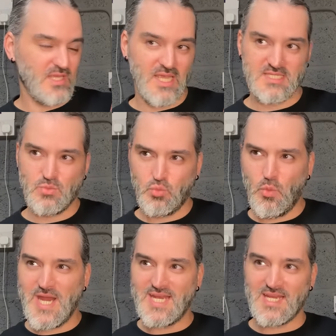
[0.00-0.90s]
It's
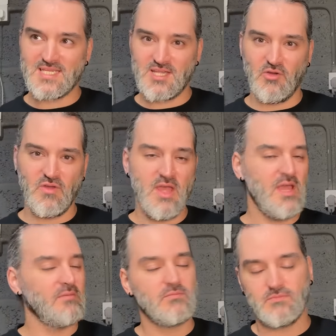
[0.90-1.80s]
weeding itself.
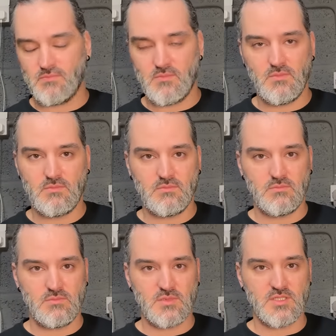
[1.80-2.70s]

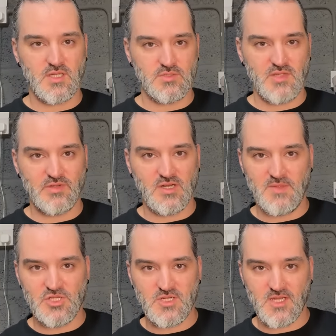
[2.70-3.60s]
I said I was never going to
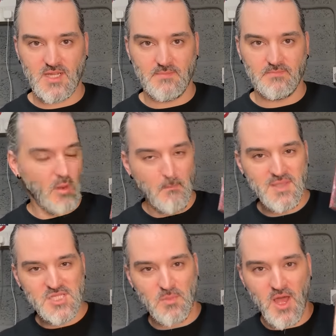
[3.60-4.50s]
mention it again.
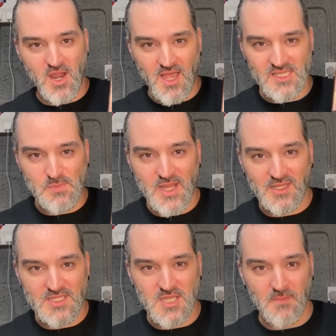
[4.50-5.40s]
Mr. Butler has picked
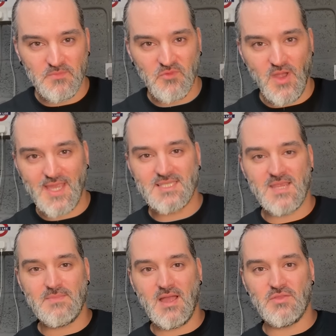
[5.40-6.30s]
this up for
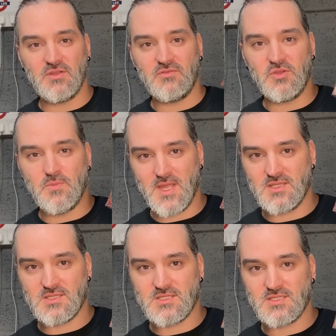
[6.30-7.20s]
£18 and a few
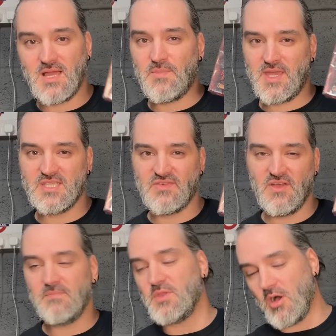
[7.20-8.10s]
pence. That pays
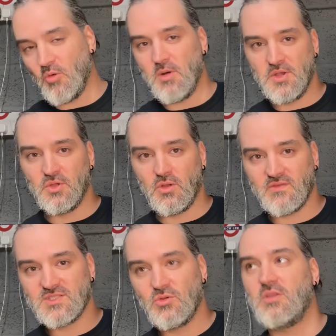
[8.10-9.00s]
for the whole bundle, and I've
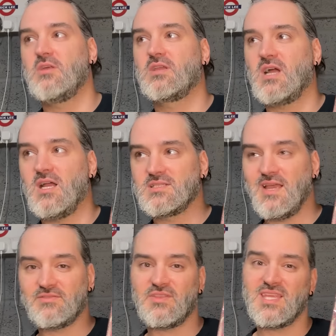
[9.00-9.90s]
still got the other cards
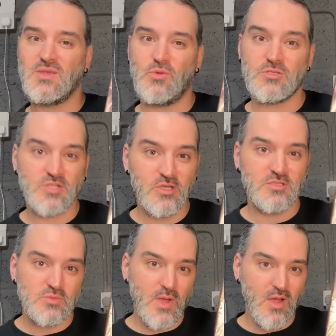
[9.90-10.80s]
left. I think he wants those
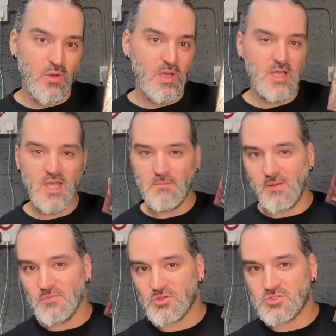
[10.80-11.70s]
as well, but
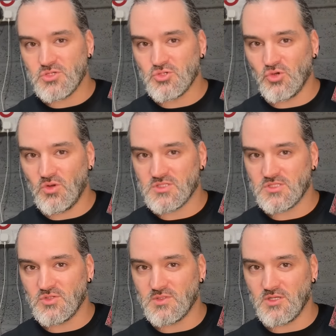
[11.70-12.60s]
I'm not too sure what to
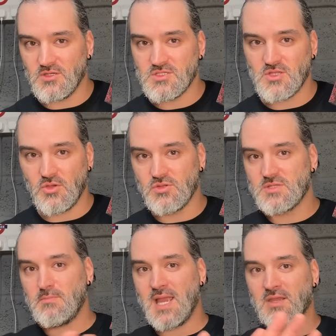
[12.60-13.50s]
do with those.
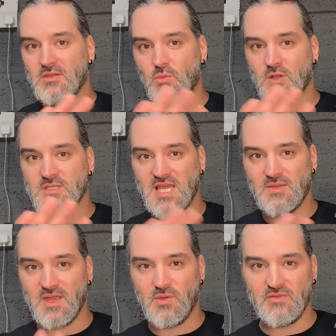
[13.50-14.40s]
Those manga ones,
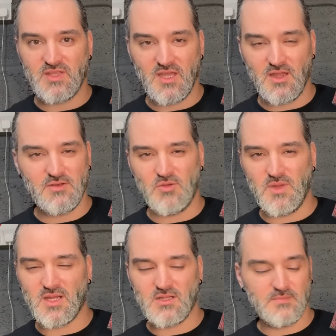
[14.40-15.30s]
anime, whatever they are. Not
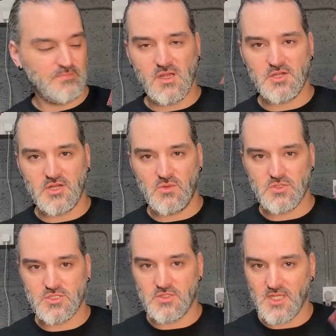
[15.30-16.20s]
manga. I don't know what
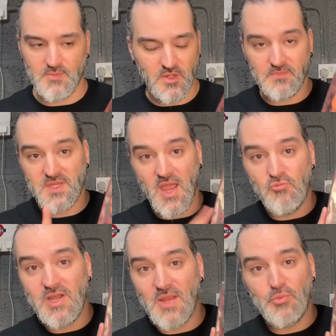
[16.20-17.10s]
to do yet. But yeah,
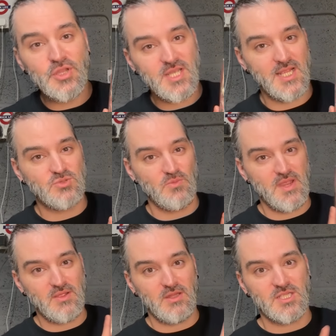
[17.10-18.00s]
really appreciate this one,
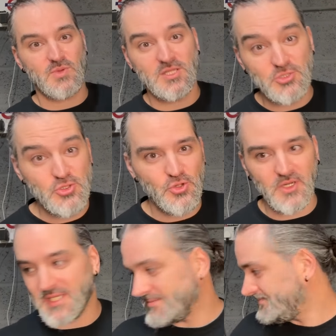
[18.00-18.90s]
mate. On its way to you shortly.